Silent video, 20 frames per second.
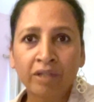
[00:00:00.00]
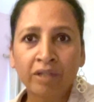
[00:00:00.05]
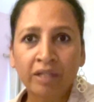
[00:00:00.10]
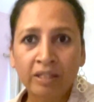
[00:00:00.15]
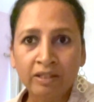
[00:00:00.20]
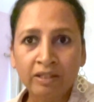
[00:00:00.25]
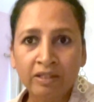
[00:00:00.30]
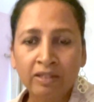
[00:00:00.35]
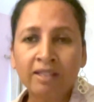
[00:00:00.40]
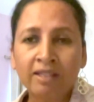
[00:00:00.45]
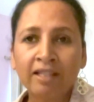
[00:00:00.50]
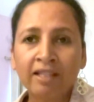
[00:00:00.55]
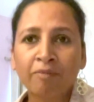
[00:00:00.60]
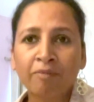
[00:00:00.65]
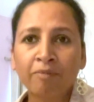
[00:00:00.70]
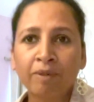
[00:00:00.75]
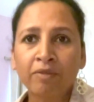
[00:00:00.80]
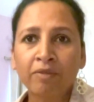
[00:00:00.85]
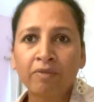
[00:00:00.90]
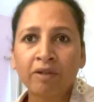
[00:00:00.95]
reasons
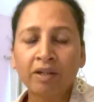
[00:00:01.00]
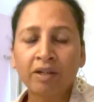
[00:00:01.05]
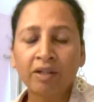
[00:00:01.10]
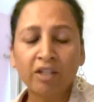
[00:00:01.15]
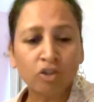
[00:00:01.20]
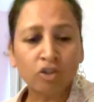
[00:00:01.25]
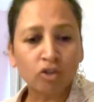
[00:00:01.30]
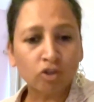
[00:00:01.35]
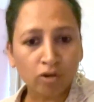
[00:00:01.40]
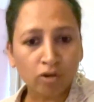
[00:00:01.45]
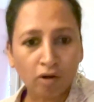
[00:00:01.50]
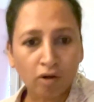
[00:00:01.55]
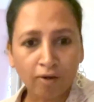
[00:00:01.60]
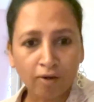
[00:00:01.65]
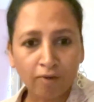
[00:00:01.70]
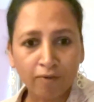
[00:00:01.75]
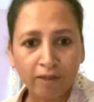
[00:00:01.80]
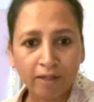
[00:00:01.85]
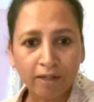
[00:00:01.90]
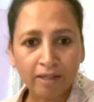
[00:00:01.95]
have been very
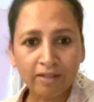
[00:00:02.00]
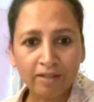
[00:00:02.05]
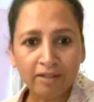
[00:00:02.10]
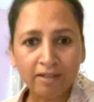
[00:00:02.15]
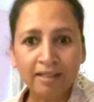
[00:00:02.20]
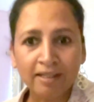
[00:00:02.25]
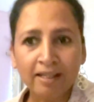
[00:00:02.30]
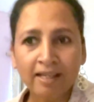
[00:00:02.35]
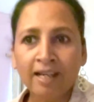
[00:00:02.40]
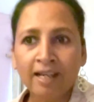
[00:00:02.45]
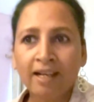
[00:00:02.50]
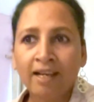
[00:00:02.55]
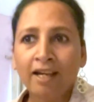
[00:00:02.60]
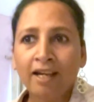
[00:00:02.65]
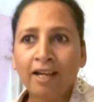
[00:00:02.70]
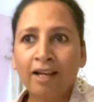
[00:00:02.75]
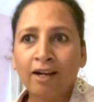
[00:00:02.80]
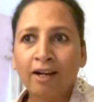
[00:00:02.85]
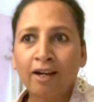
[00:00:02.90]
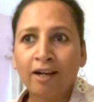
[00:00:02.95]
strong for us.
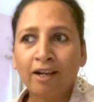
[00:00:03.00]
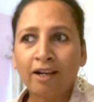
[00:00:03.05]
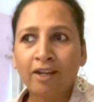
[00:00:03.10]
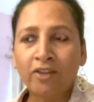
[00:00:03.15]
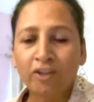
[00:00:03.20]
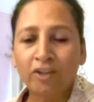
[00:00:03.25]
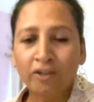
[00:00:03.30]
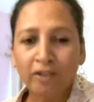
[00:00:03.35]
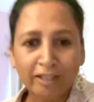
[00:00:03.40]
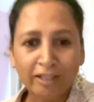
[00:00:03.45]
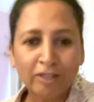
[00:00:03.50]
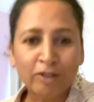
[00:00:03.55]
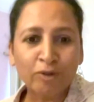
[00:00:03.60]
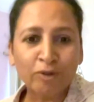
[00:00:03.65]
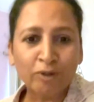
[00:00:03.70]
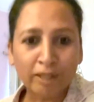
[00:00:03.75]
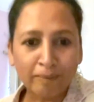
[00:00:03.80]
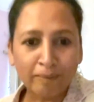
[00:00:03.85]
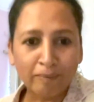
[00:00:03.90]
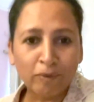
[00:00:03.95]
The reason
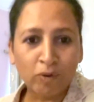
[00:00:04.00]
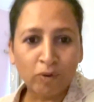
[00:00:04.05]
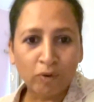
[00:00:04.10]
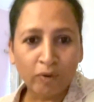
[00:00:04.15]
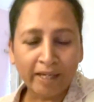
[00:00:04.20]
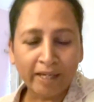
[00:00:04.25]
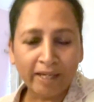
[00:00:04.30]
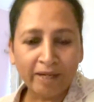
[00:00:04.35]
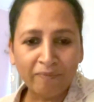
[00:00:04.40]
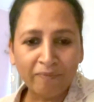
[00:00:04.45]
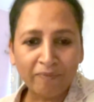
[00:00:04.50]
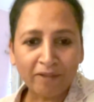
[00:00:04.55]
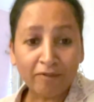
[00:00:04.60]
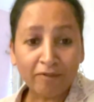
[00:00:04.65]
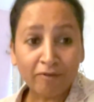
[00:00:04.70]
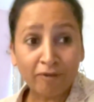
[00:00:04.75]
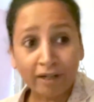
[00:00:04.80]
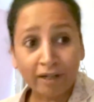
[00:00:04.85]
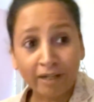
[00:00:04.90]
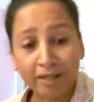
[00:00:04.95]
to keep going
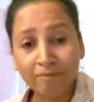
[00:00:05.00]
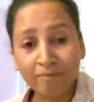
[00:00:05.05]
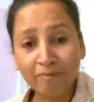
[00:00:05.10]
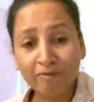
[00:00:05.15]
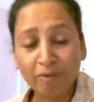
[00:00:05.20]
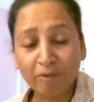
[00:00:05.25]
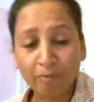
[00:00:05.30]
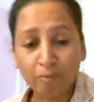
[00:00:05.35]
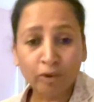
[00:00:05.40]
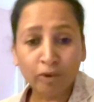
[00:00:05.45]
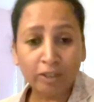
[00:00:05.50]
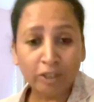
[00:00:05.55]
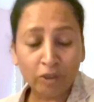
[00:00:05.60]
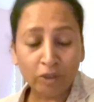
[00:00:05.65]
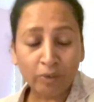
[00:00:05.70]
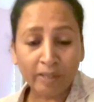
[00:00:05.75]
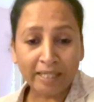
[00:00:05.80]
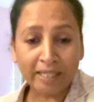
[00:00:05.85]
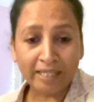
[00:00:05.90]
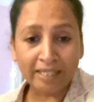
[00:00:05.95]
for him for more
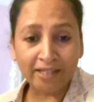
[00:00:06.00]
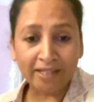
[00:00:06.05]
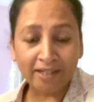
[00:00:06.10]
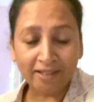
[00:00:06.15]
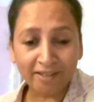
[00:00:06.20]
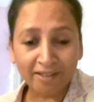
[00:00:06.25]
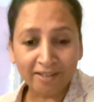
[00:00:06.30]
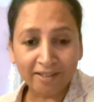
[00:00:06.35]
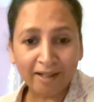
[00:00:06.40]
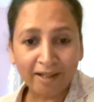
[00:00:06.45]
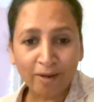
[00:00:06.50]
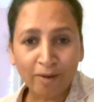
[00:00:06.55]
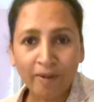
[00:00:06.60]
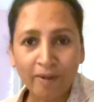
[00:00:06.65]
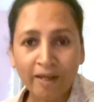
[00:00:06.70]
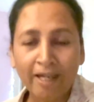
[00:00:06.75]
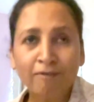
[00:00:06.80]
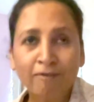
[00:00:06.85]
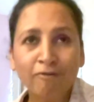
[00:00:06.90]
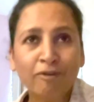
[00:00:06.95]
than 20 years
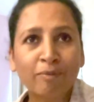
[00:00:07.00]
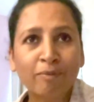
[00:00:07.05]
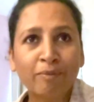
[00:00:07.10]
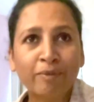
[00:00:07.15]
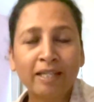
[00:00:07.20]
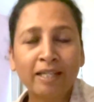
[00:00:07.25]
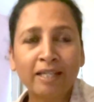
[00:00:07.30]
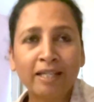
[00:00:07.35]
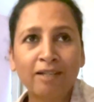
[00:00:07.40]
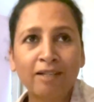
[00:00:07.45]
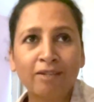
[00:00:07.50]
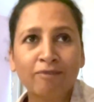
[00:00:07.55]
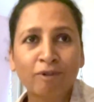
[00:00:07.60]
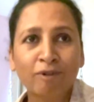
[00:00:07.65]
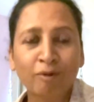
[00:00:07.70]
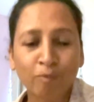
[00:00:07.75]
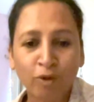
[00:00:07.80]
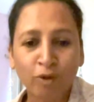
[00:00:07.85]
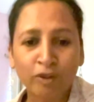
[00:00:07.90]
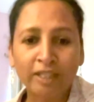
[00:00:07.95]
now, and for me
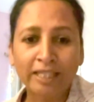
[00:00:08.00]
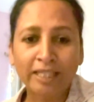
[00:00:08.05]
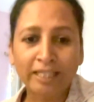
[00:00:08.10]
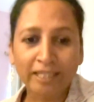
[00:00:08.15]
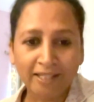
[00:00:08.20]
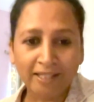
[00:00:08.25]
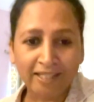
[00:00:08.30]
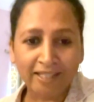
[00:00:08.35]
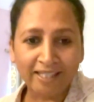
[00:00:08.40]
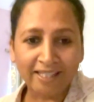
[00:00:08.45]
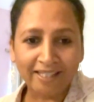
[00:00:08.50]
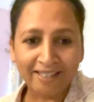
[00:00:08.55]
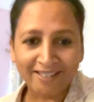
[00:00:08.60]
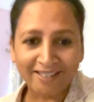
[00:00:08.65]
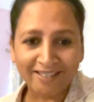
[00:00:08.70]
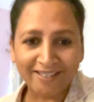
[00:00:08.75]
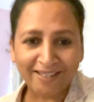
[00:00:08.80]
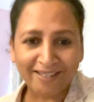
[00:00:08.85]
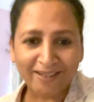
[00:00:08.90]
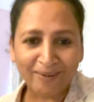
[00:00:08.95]
for more than 13
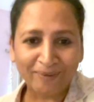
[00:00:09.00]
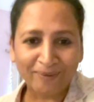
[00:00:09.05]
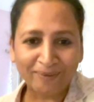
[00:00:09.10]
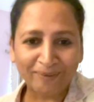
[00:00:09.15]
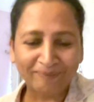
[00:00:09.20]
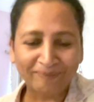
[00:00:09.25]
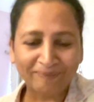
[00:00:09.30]
years now.